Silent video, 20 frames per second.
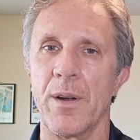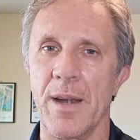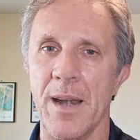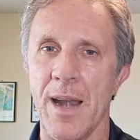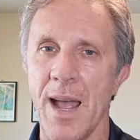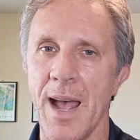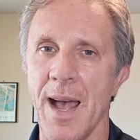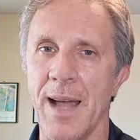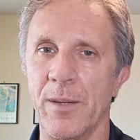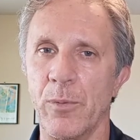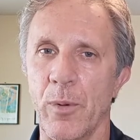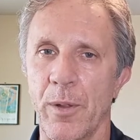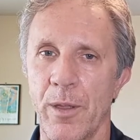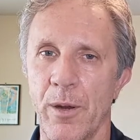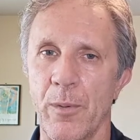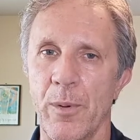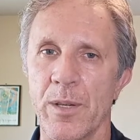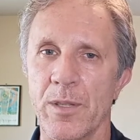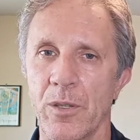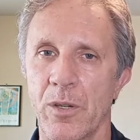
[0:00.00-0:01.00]
not, whether
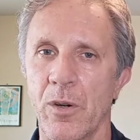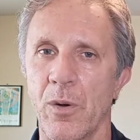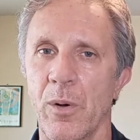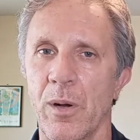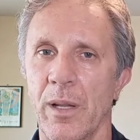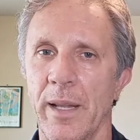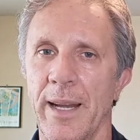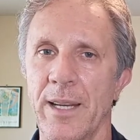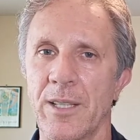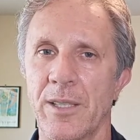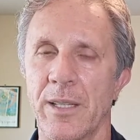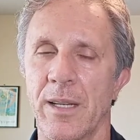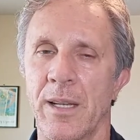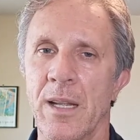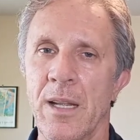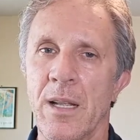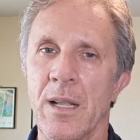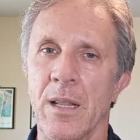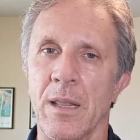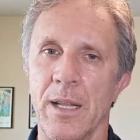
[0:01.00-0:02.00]
there is a correlation,
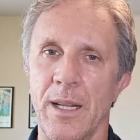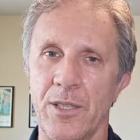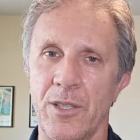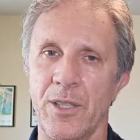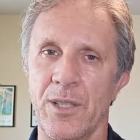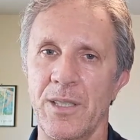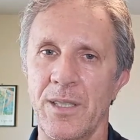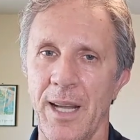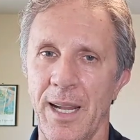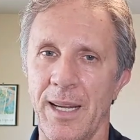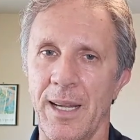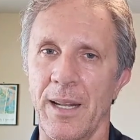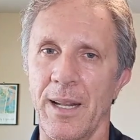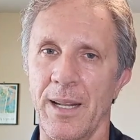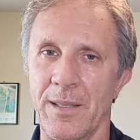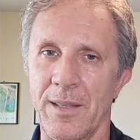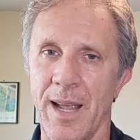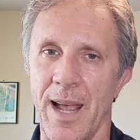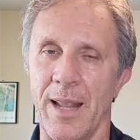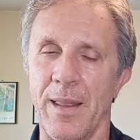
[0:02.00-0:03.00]
let's just take it
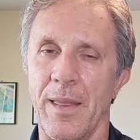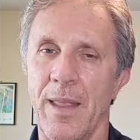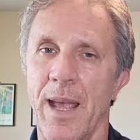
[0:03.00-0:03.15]
at that.